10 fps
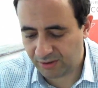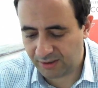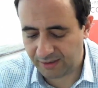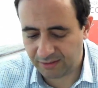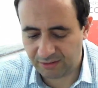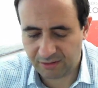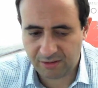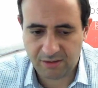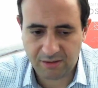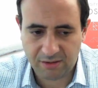And
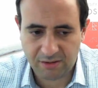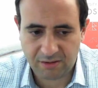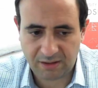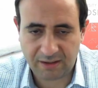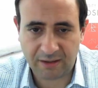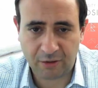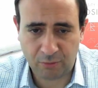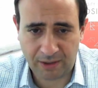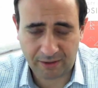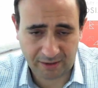I think a good
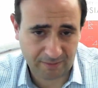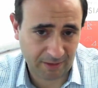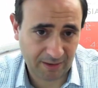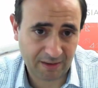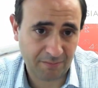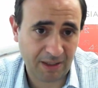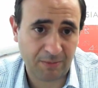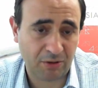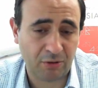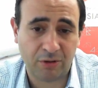way to think about that, a
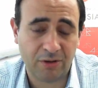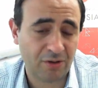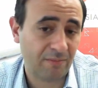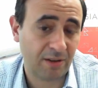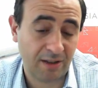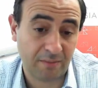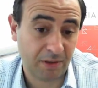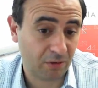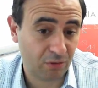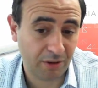payment token is something like
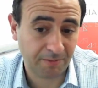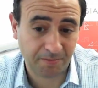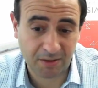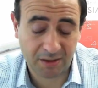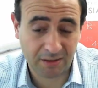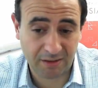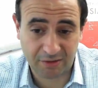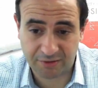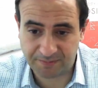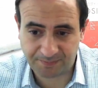Bitcoin. It
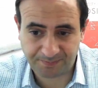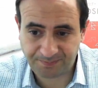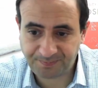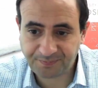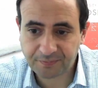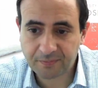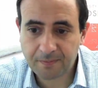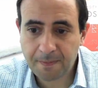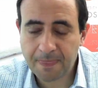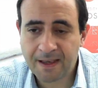is
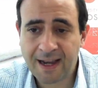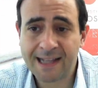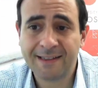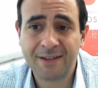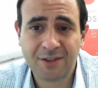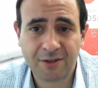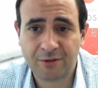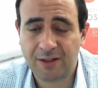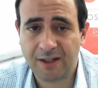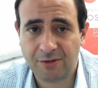highly
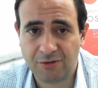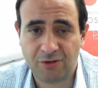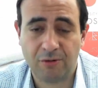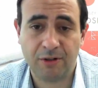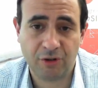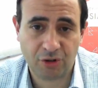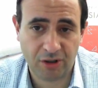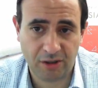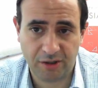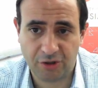decentralized. There's no one in
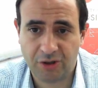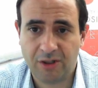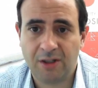charge.